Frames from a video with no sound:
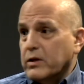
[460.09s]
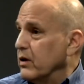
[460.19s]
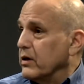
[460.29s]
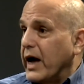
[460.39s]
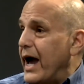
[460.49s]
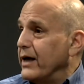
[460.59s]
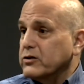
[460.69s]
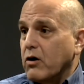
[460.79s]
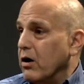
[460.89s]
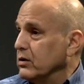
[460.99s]
guys
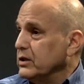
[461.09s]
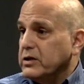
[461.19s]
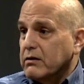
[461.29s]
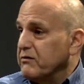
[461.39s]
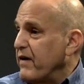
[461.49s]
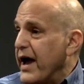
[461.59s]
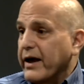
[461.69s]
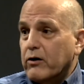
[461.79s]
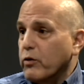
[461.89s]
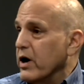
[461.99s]
called each other faggot or
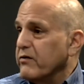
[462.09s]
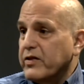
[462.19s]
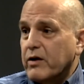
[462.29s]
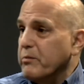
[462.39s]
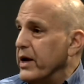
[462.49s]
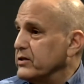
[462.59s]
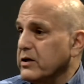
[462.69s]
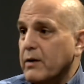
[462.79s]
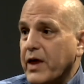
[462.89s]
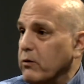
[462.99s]
whatever they were messing
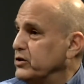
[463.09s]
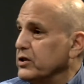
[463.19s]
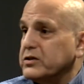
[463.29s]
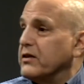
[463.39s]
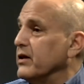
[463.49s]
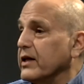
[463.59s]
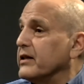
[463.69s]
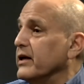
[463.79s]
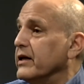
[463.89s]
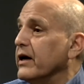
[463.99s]
up. That was just the thing that they
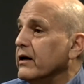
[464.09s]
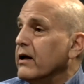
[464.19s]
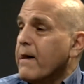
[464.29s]
did.